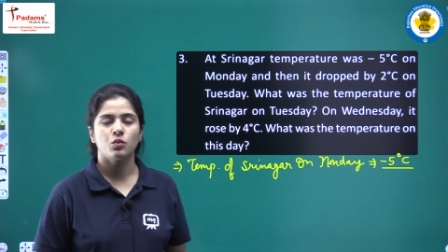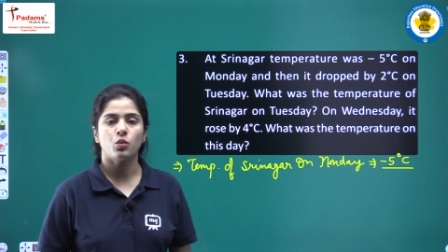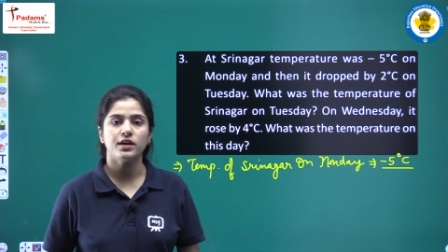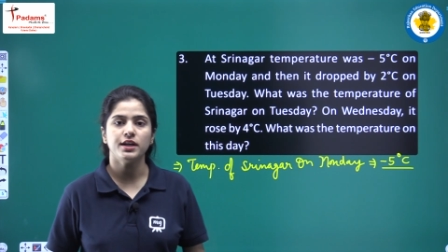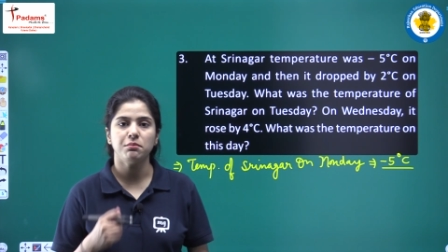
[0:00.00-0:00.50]

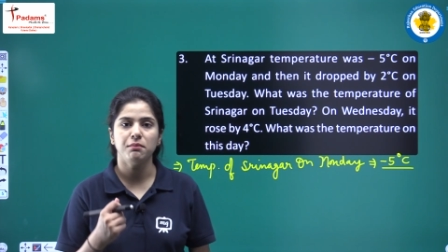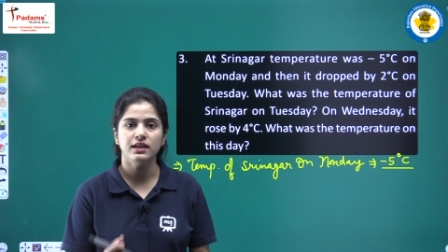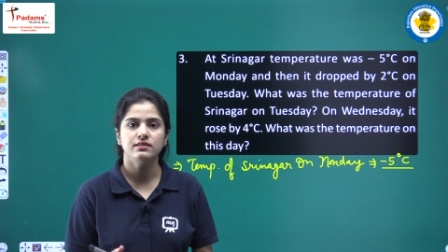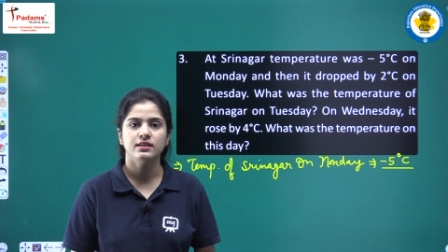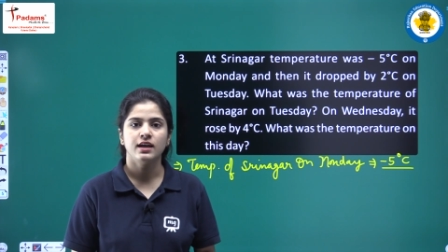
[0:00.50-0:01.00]
What it
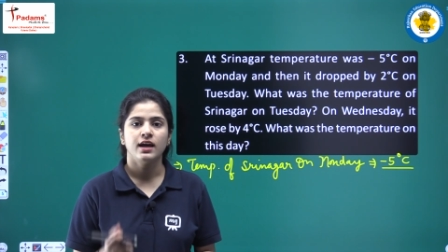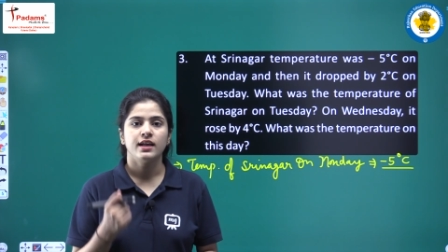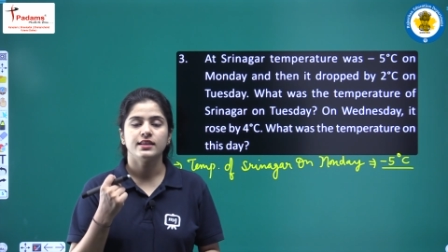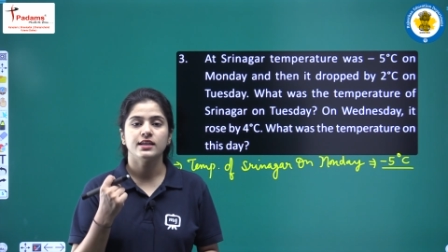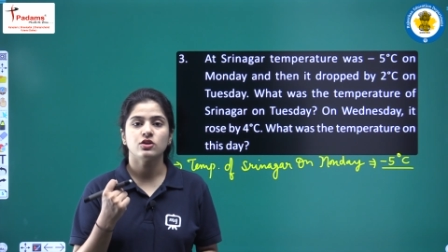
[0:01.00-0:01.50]
means?
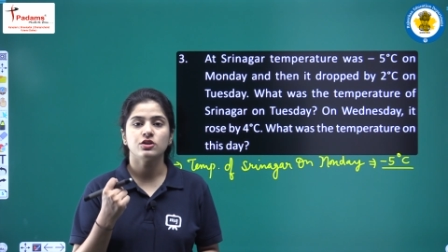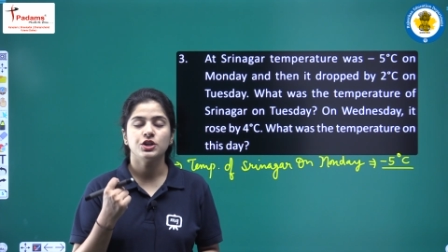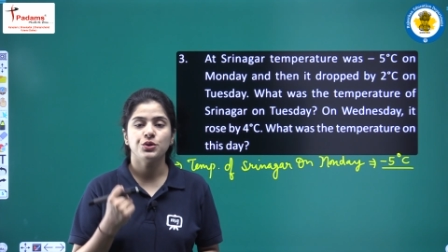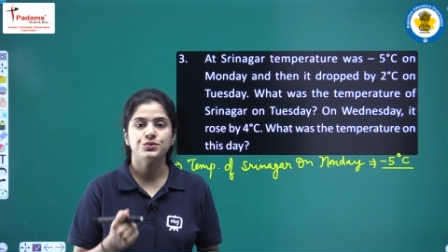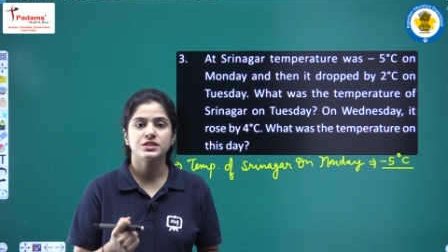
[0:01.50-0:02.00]
that
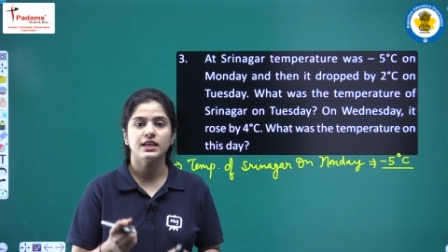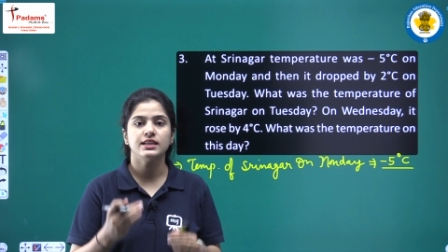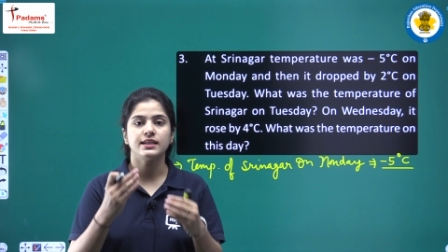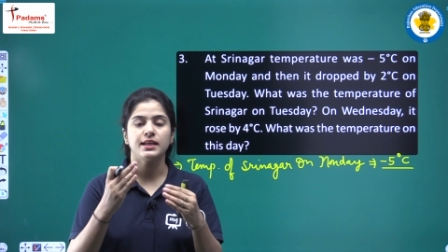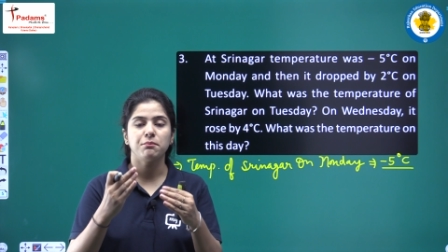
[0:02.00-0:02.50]
on Tuesday
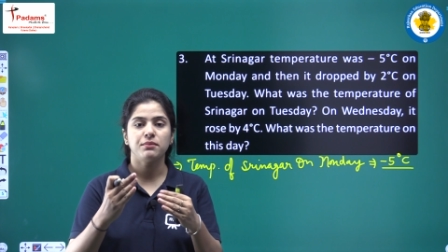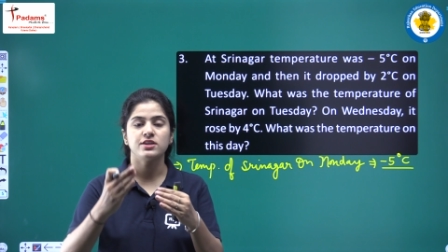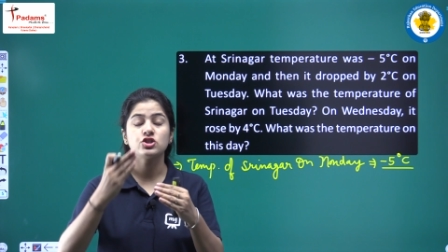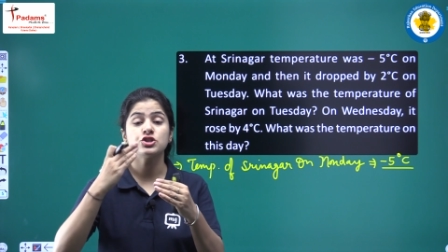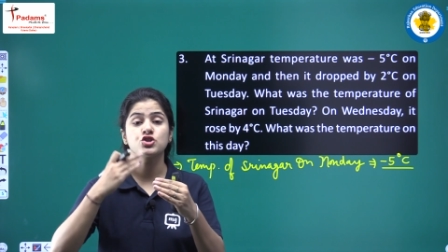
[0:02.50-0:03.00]
the
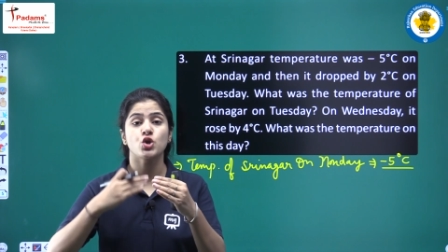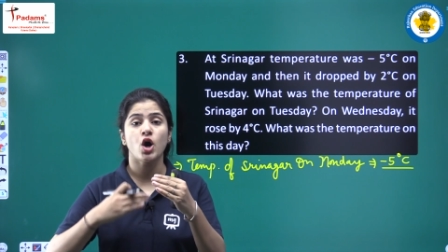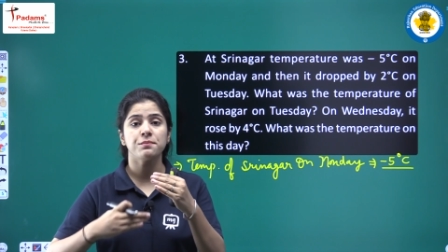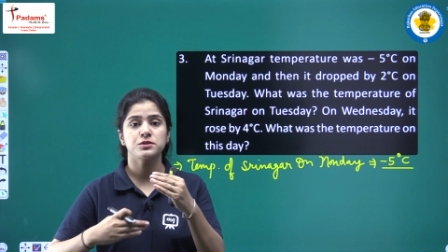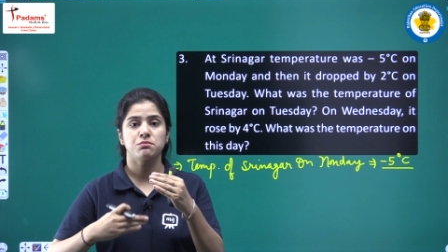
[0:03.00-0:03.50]
temperature
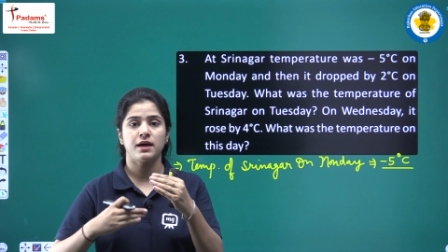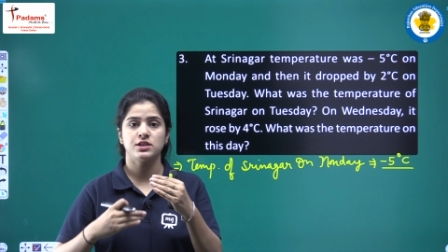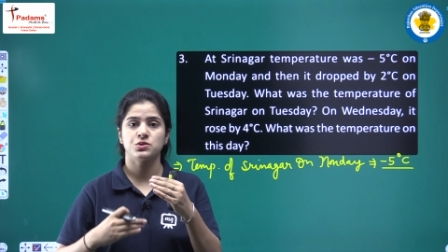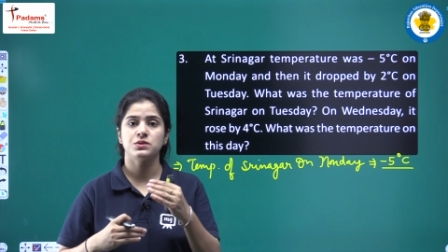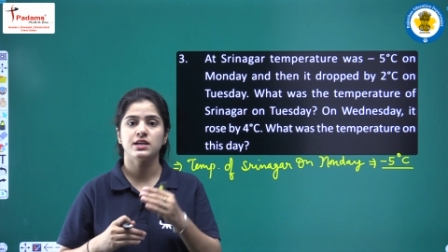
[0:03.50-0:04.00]
dropped
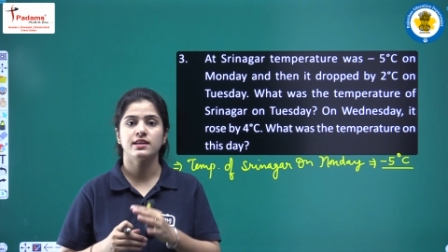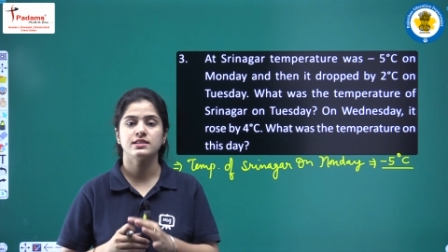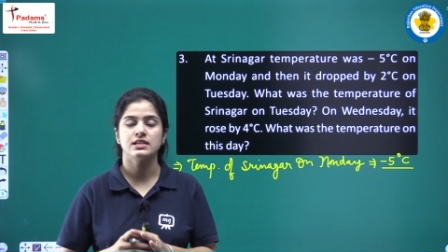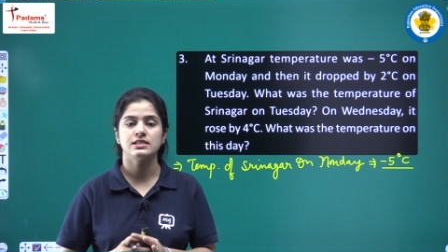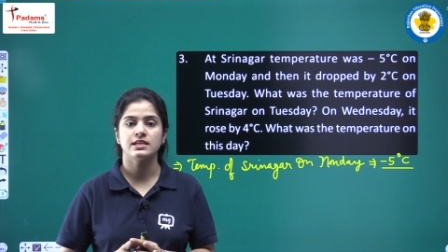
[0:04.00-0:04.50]
by 2
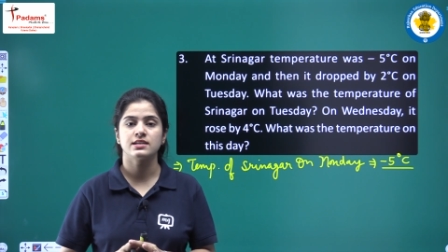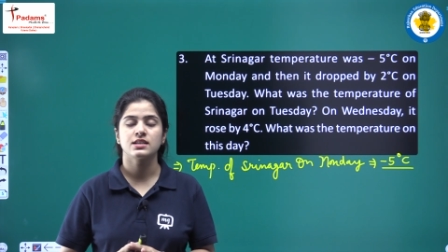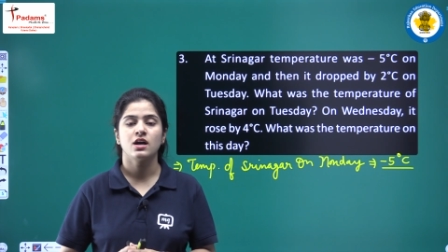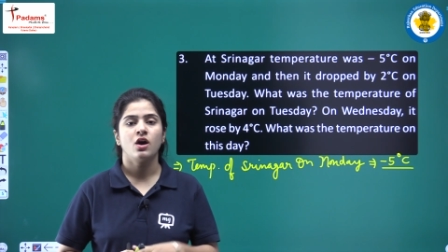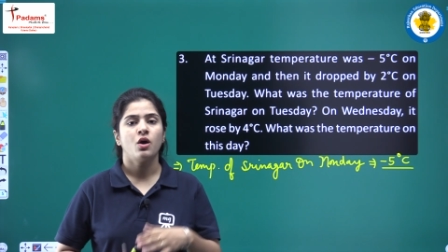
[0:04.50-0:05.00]
degrees
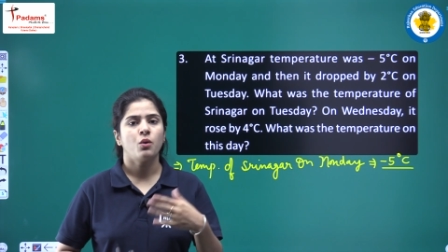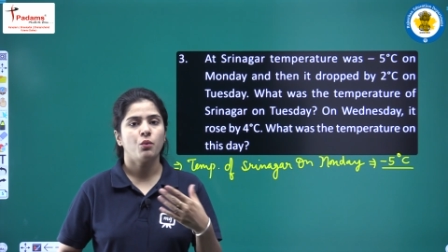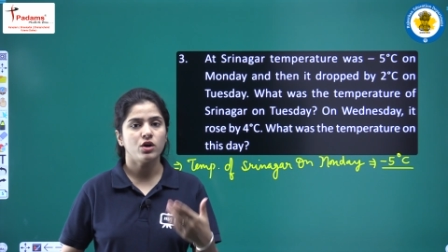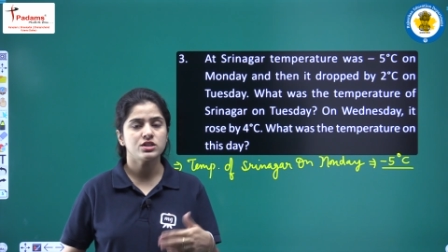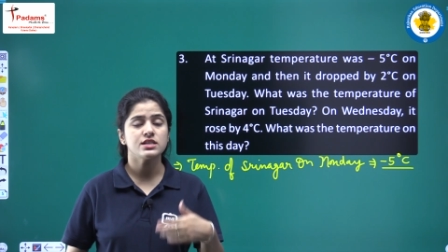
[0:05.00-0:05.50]
Celsius.
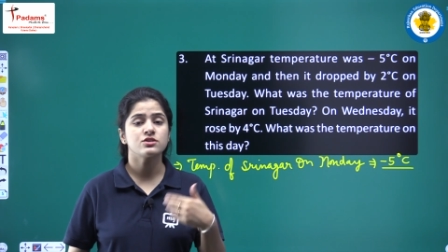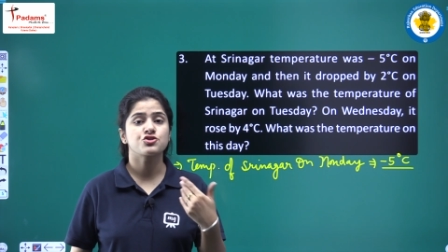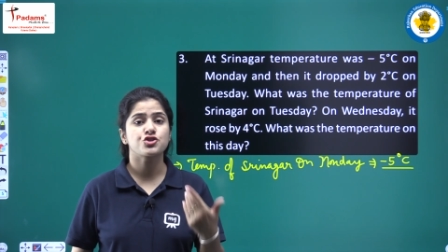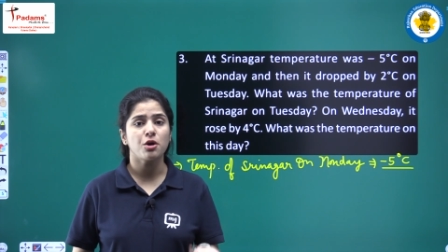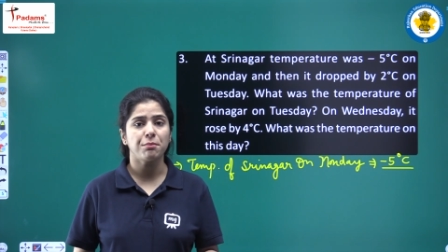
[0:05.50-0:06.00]
What is
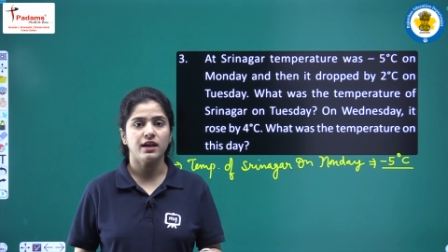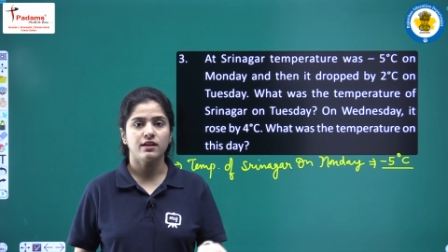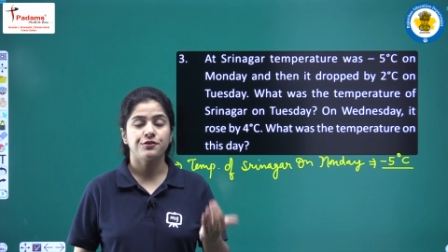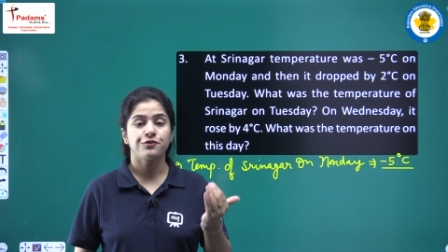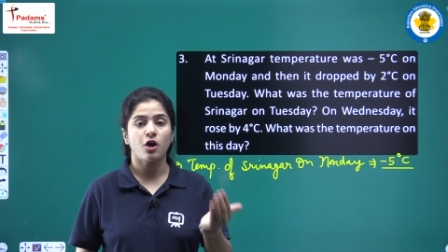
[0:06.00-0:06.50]

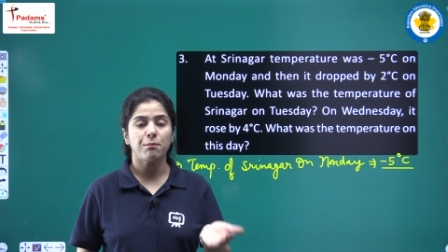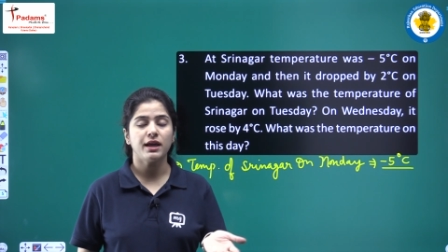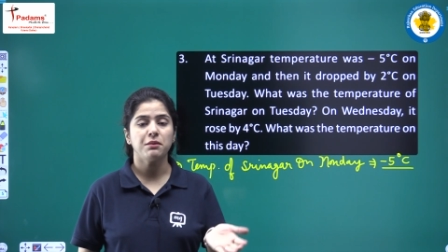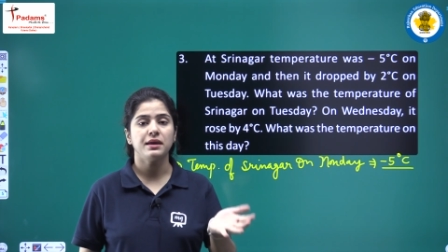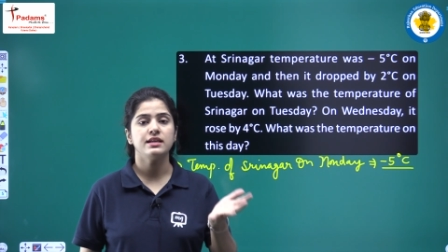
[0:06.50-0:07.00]
dropping?
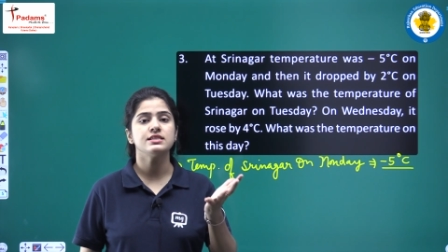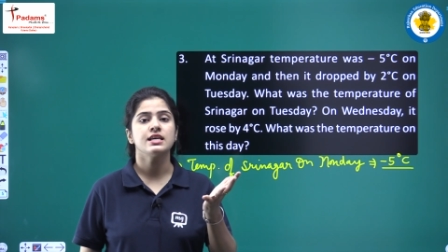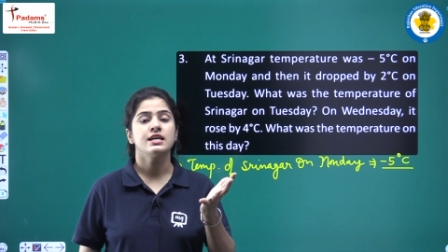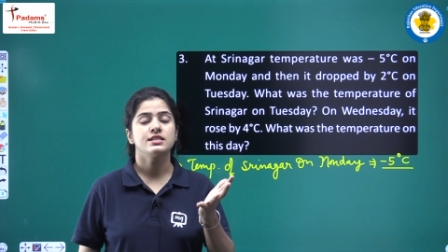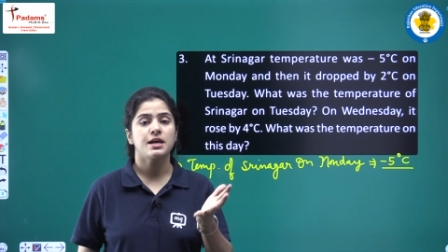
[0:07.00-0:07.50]
Dropping
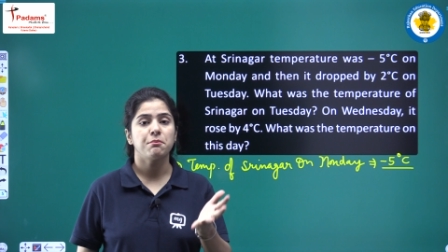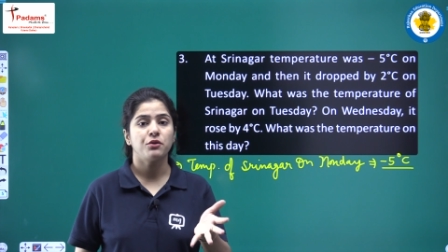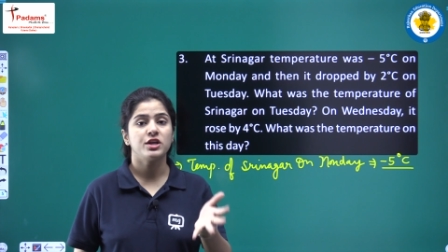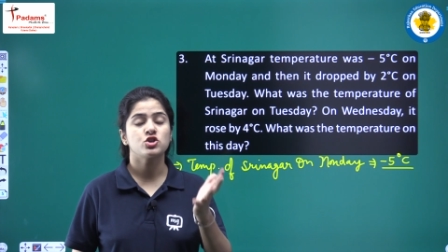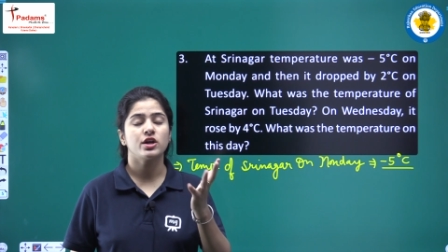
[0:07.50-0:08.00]
means
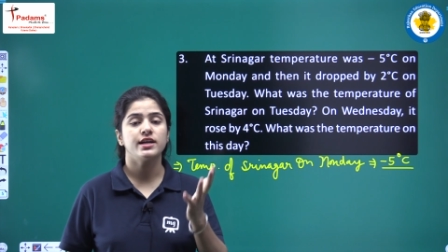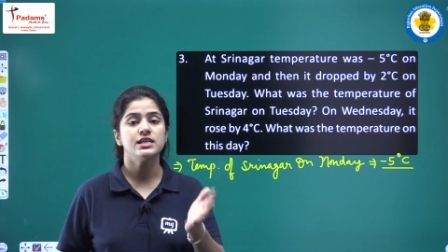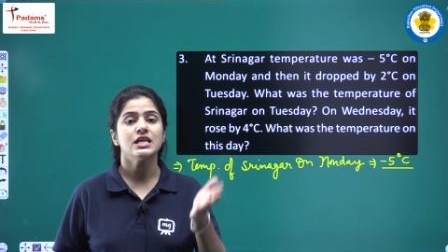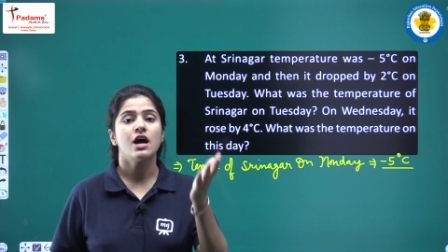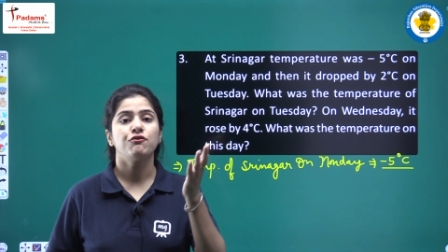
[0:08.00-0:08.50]
temperature is